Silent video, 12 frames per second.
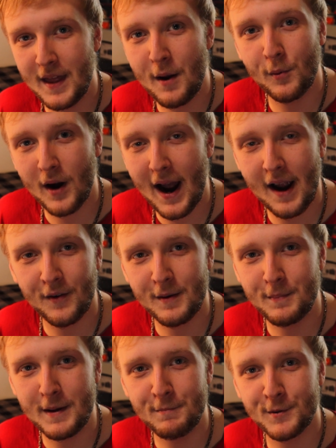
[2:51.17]
they were hiring
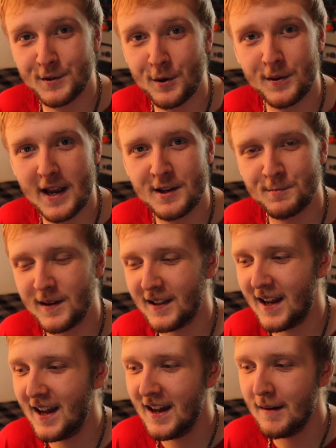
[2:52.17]
people so
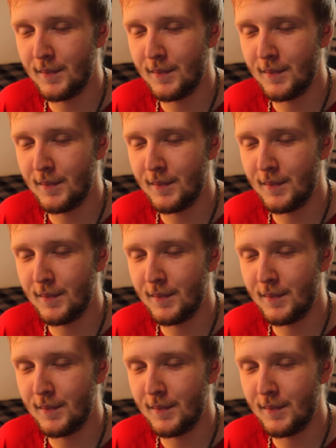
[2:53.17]
desperately.